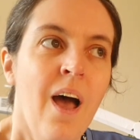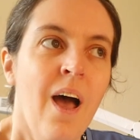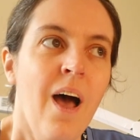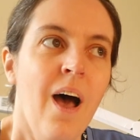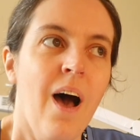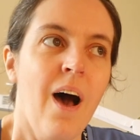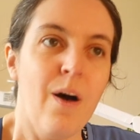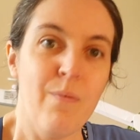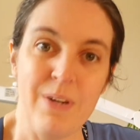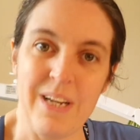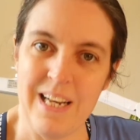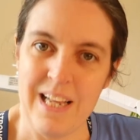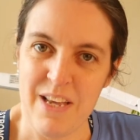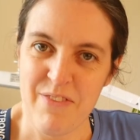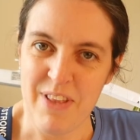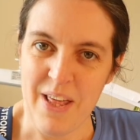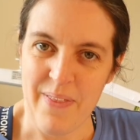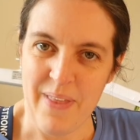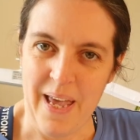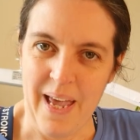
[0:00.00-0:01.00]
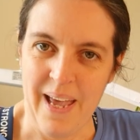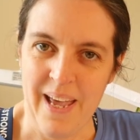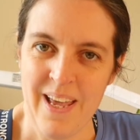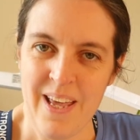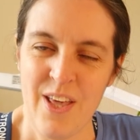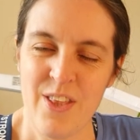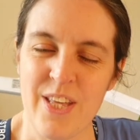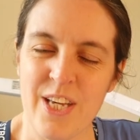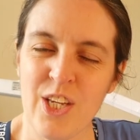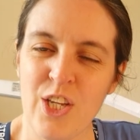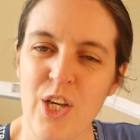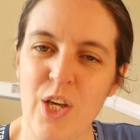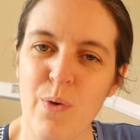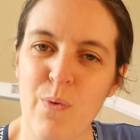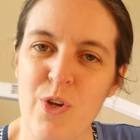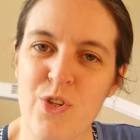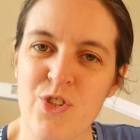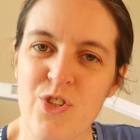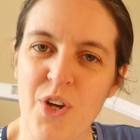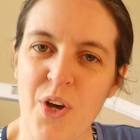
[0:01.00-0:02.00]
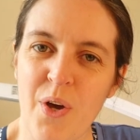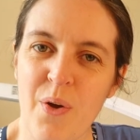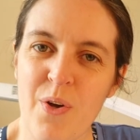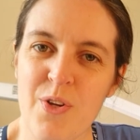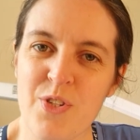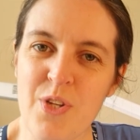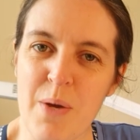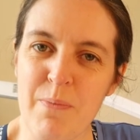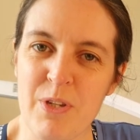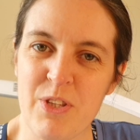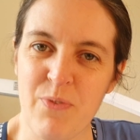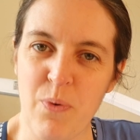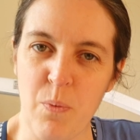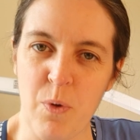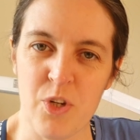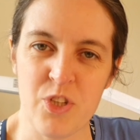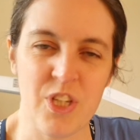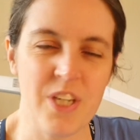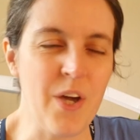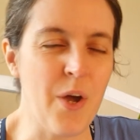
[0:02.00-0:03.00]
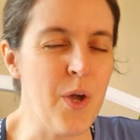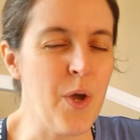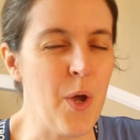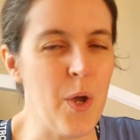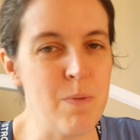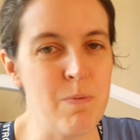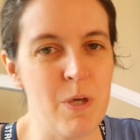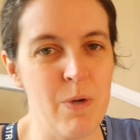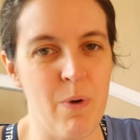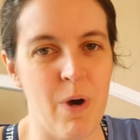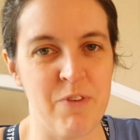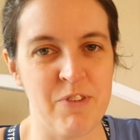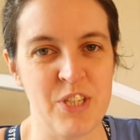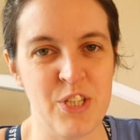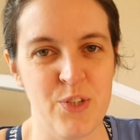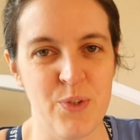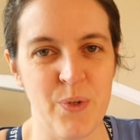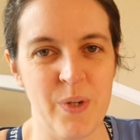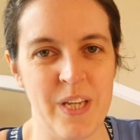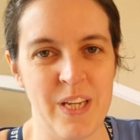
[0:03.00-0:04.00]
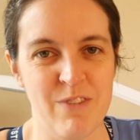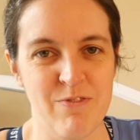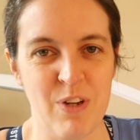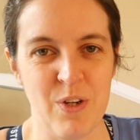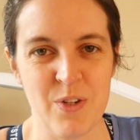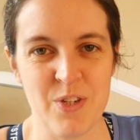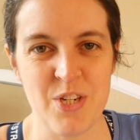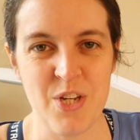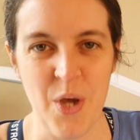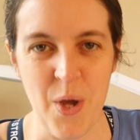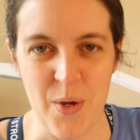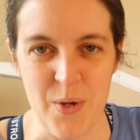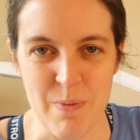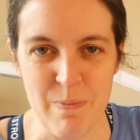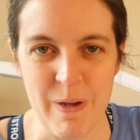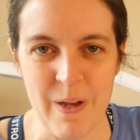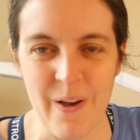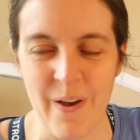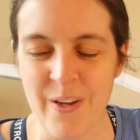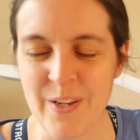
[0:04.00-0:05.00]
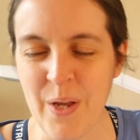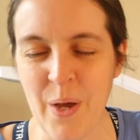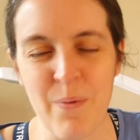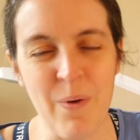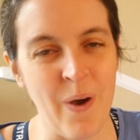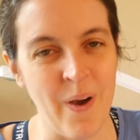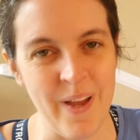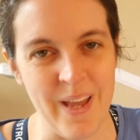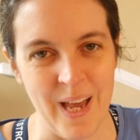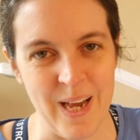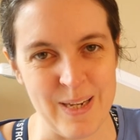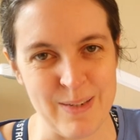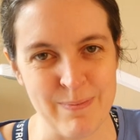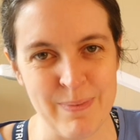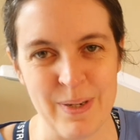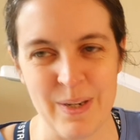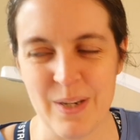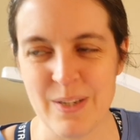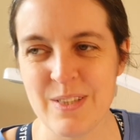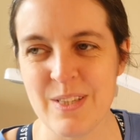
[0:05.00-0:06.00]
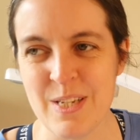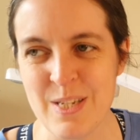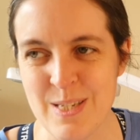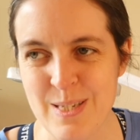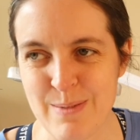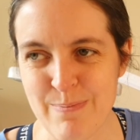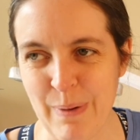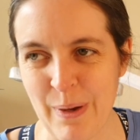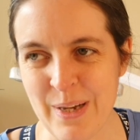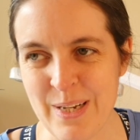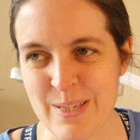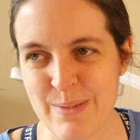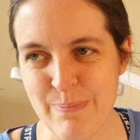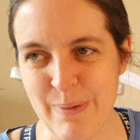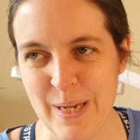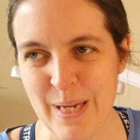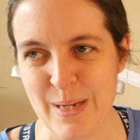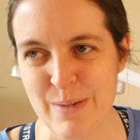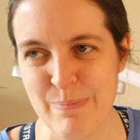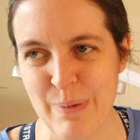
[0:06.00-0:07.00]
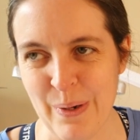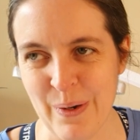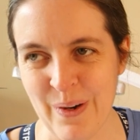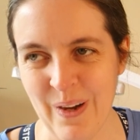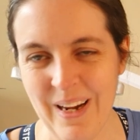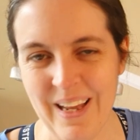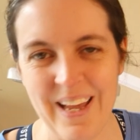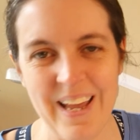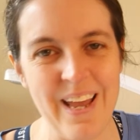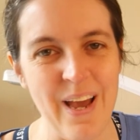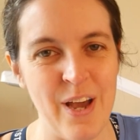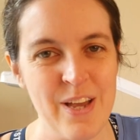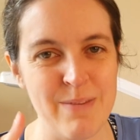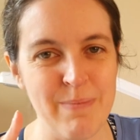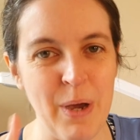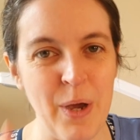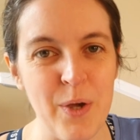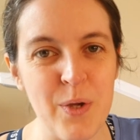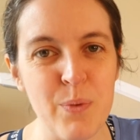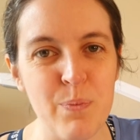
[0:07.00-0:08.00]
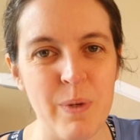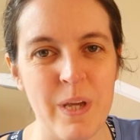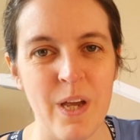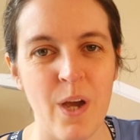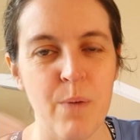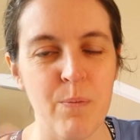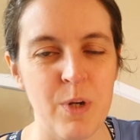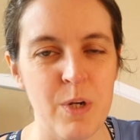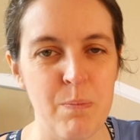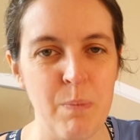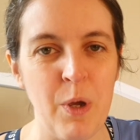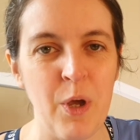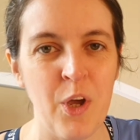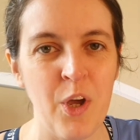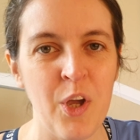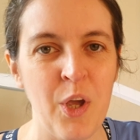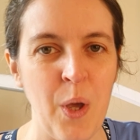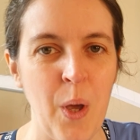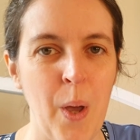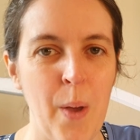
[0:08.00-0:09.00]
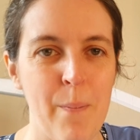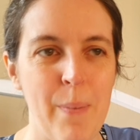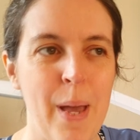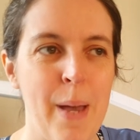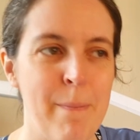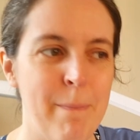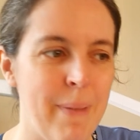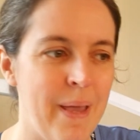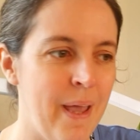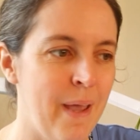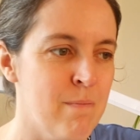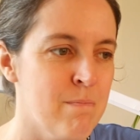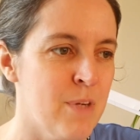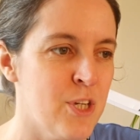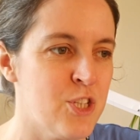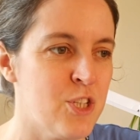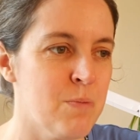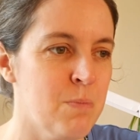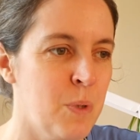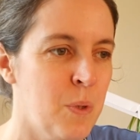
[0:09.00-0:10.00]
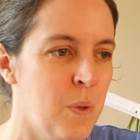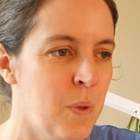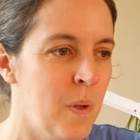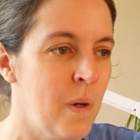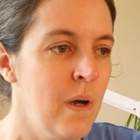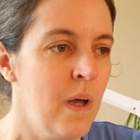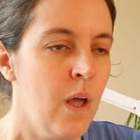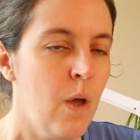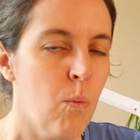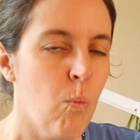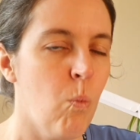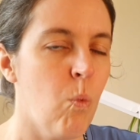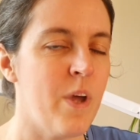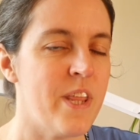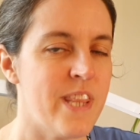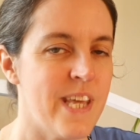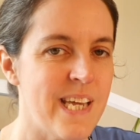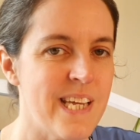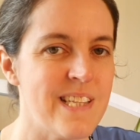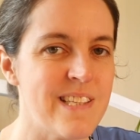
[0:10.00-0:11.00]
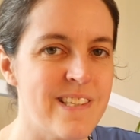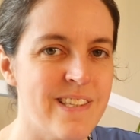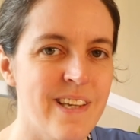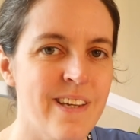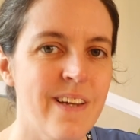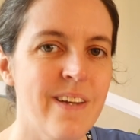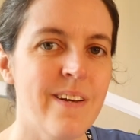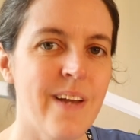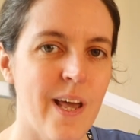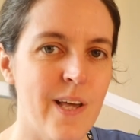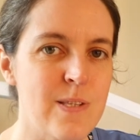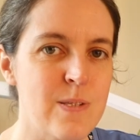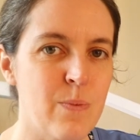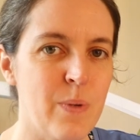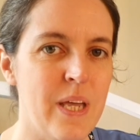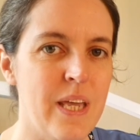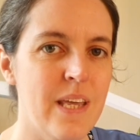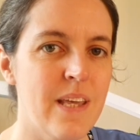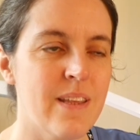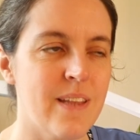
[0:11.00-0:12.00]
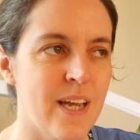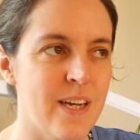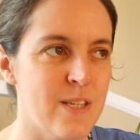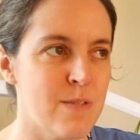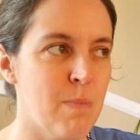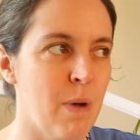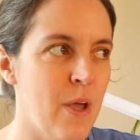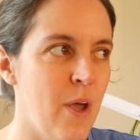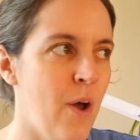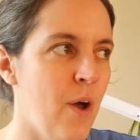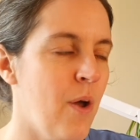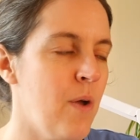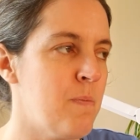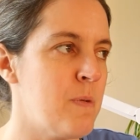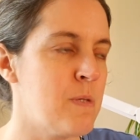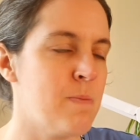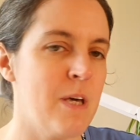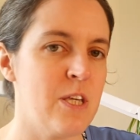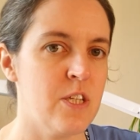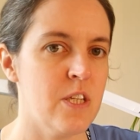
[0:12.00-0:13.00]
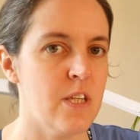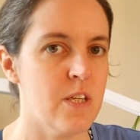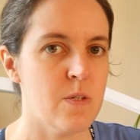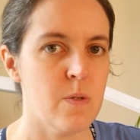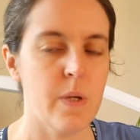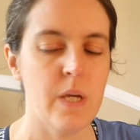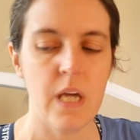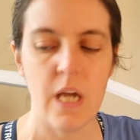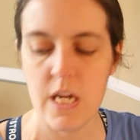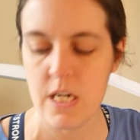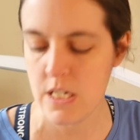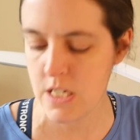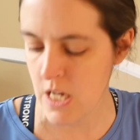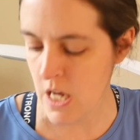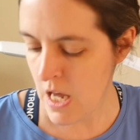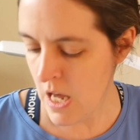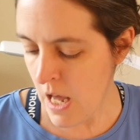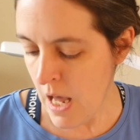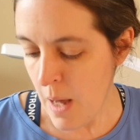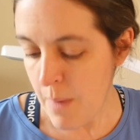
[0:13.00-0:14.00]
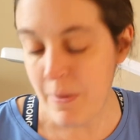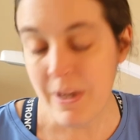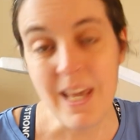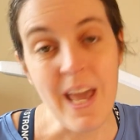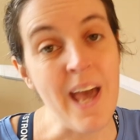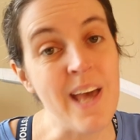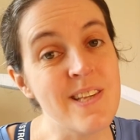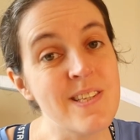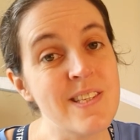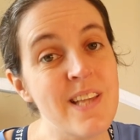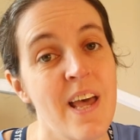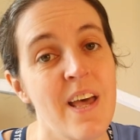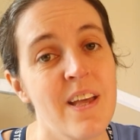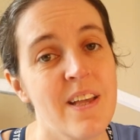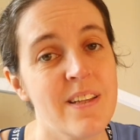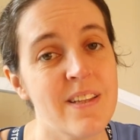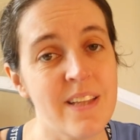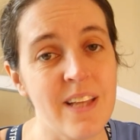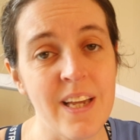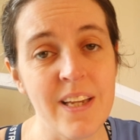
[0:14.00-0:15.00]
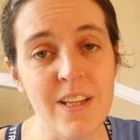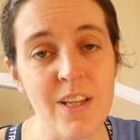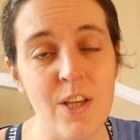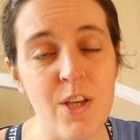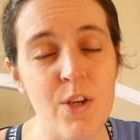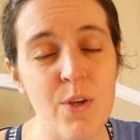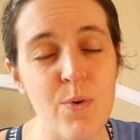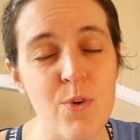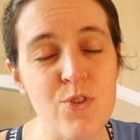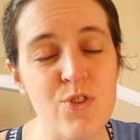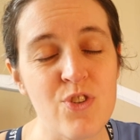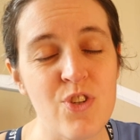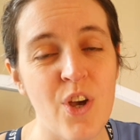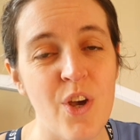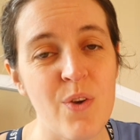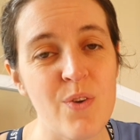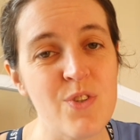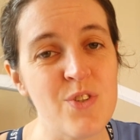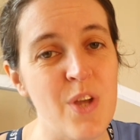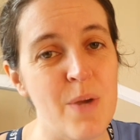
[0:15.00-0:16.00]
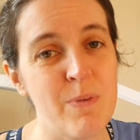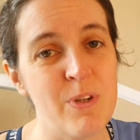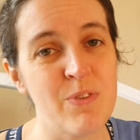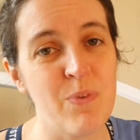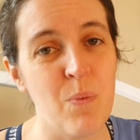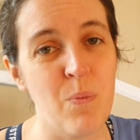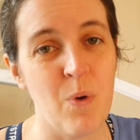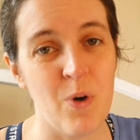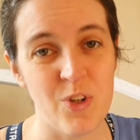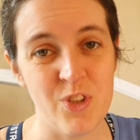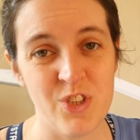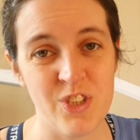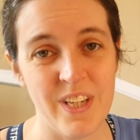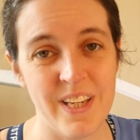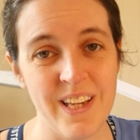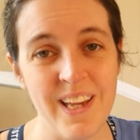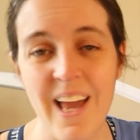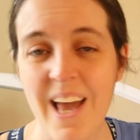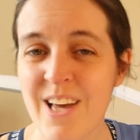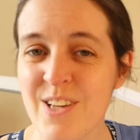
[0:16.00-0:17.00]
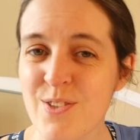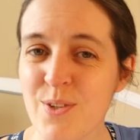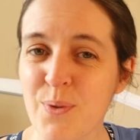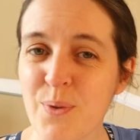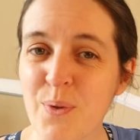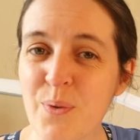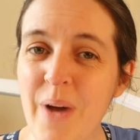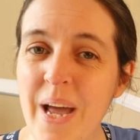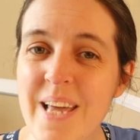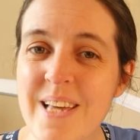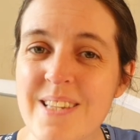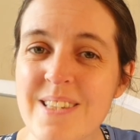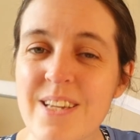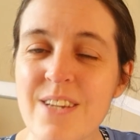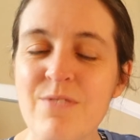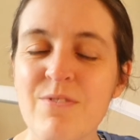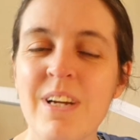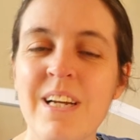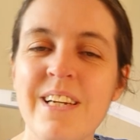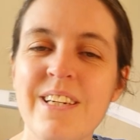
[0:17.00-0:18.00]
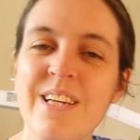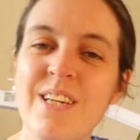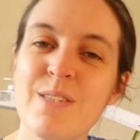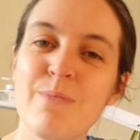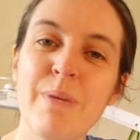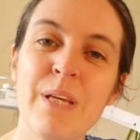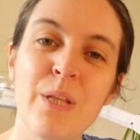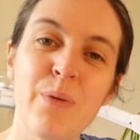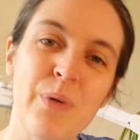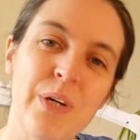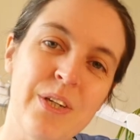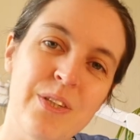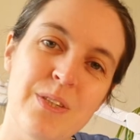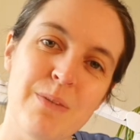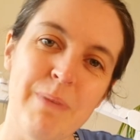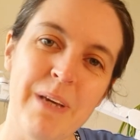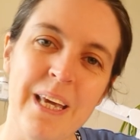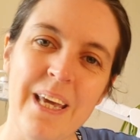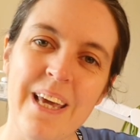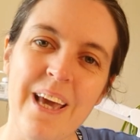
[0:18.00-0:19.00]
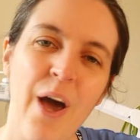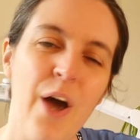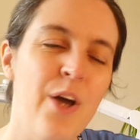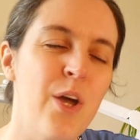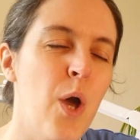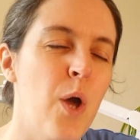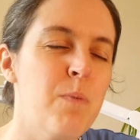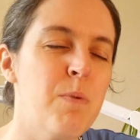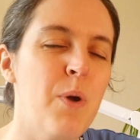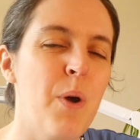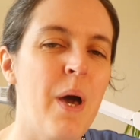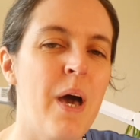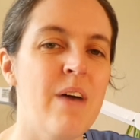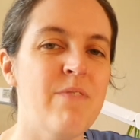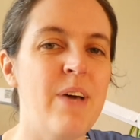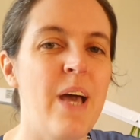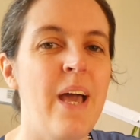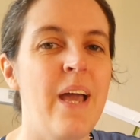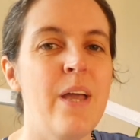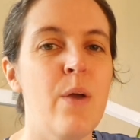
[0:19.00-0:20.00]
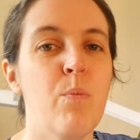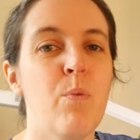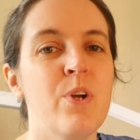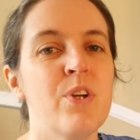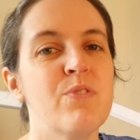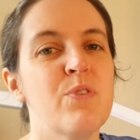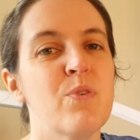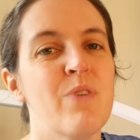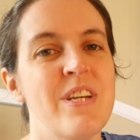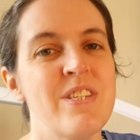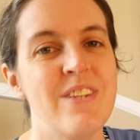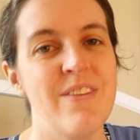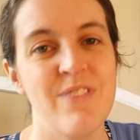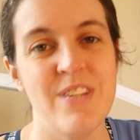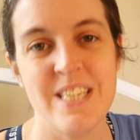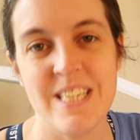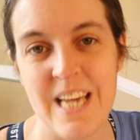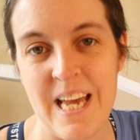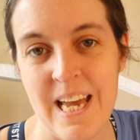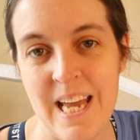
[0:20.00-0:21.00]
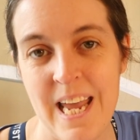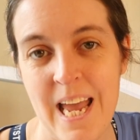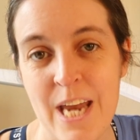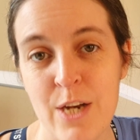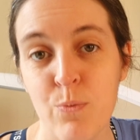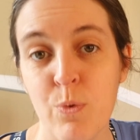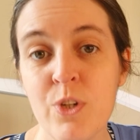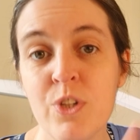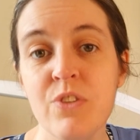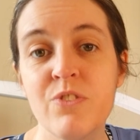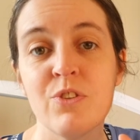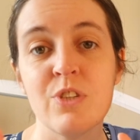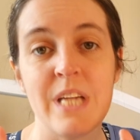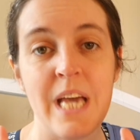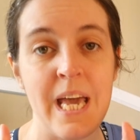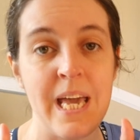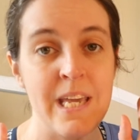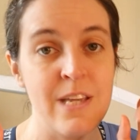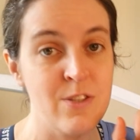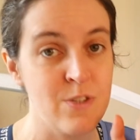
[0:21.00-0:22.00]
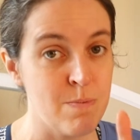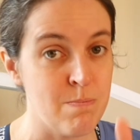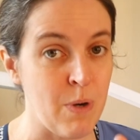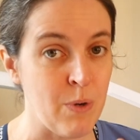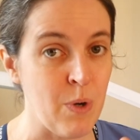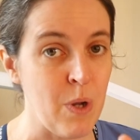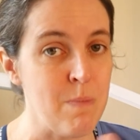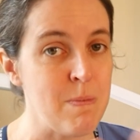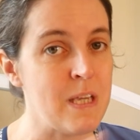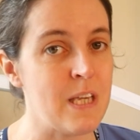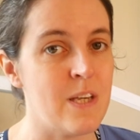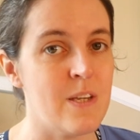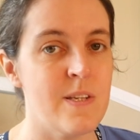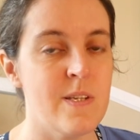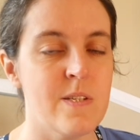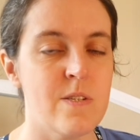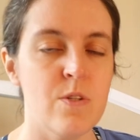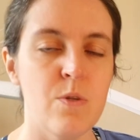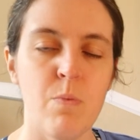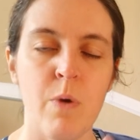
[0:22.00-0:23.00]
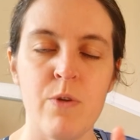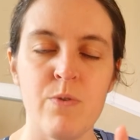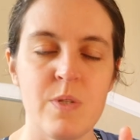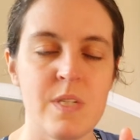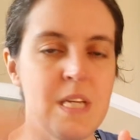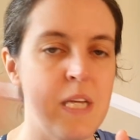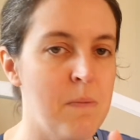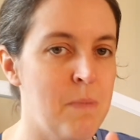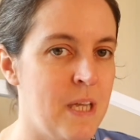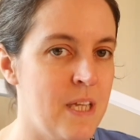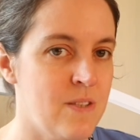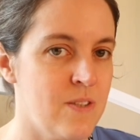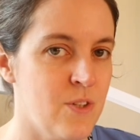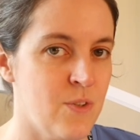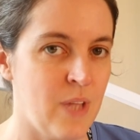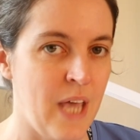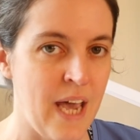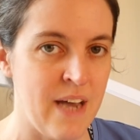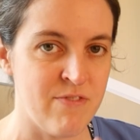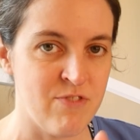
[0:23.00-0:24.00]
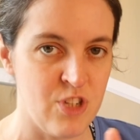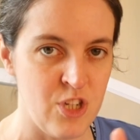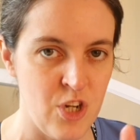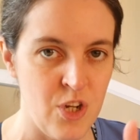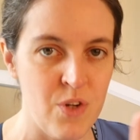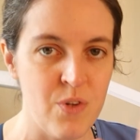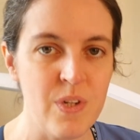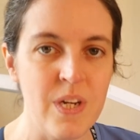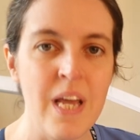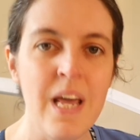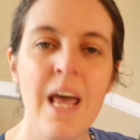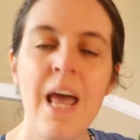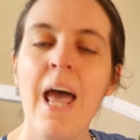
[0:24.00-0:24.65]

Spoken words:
I'm going to leave that there. Thank you so much for watching. I hope you are enjoying Vlogtober. I know I am. Despite being poorly, I am hoping I'm going to perk up and be much more with it next week. That is my hope, especially this weekend. But yes, thank you so much for watching. As always, it really does mean the world to me. I hope you have a wonderful rest of the day and a wonderful day tomorrow, because you won't see me until the afternoon.